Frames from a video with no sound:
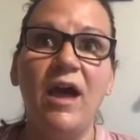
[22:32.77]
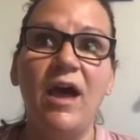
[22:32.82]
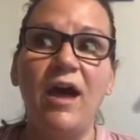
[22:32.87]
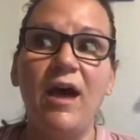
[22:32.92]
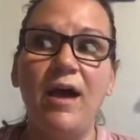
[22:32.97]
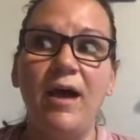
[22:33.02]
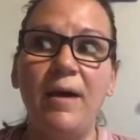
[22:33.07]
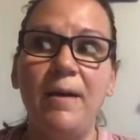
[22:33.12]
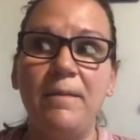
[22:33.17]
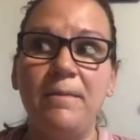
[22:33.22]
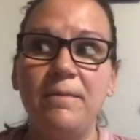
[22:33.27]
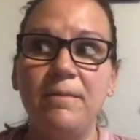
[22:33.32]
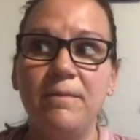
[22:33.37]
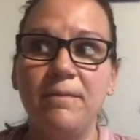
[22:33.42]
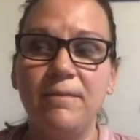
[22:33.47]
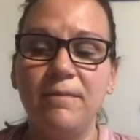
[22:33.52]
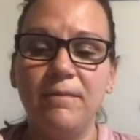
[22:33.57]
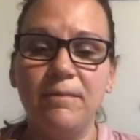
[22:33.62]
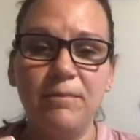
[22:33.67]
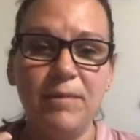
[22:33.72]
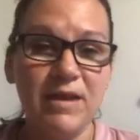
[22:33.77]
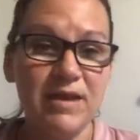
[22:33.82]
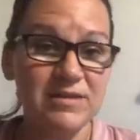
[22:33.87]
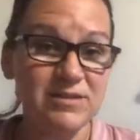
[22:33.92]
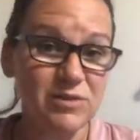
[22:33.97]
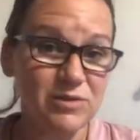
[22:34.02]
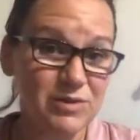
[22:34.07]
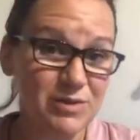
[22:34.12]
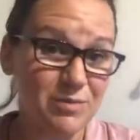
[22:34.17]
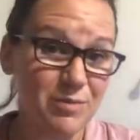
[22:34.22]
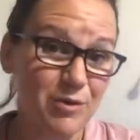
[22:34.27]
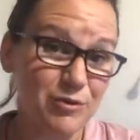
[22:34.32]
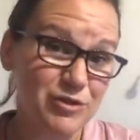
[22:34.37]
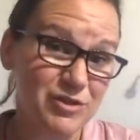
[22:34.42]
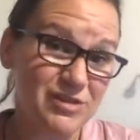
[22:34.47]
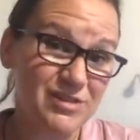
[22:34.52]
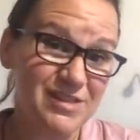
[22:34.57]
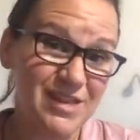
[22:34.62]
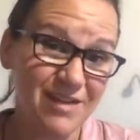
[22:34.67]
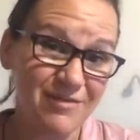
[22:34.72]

those emotions